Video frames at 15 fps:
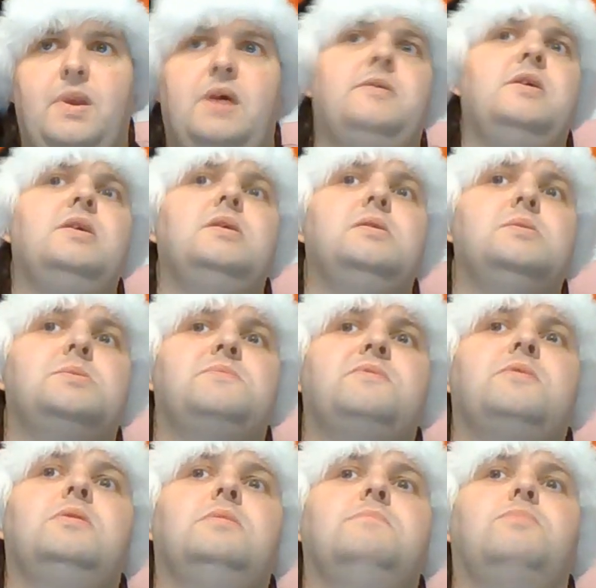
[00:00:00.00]
But I think it is
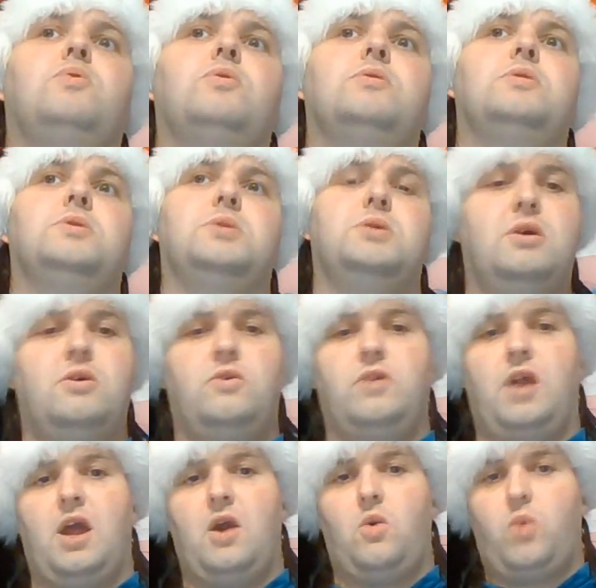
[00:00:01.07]
very important to
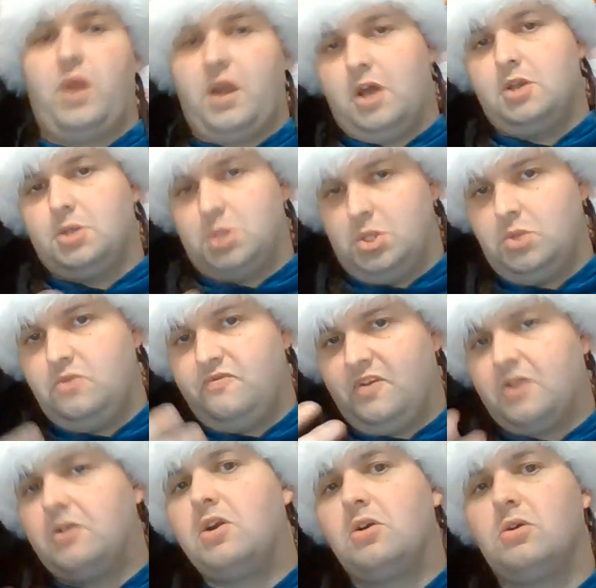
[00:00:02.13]
note how we got two
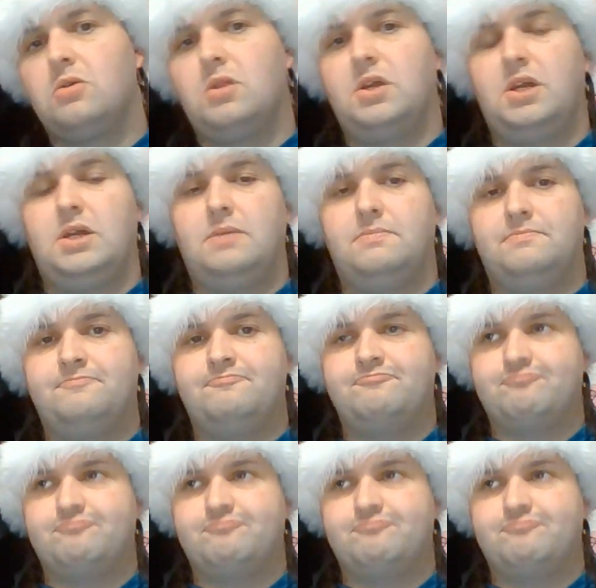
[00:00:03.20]
very early